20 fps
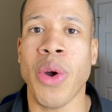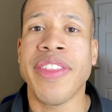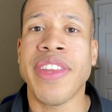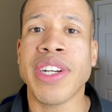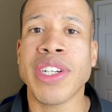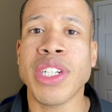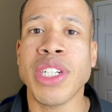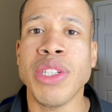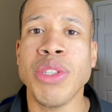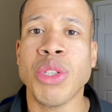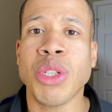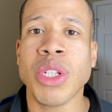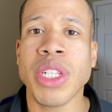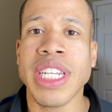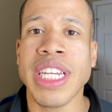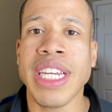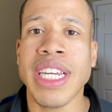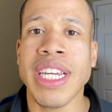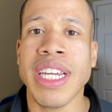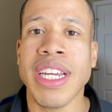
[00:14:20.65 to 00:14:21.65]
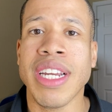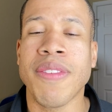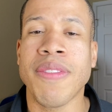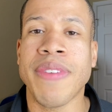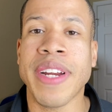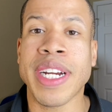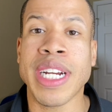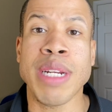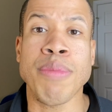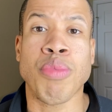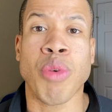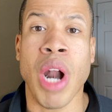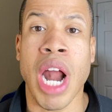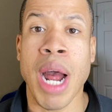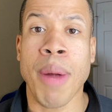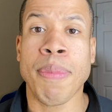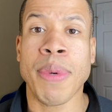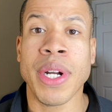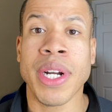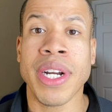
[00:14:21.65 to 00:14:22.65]
they're usually very
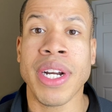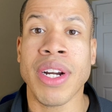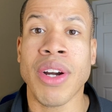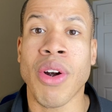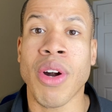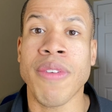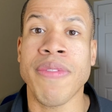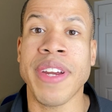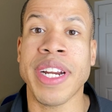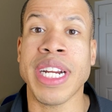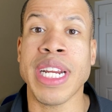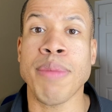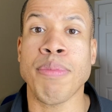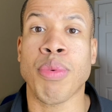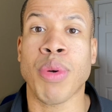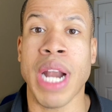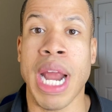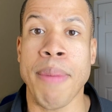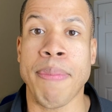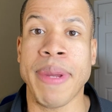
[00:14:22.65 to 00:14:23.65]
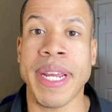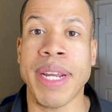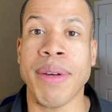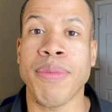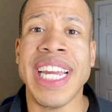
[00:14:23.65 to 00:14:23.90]
proper or very preppy.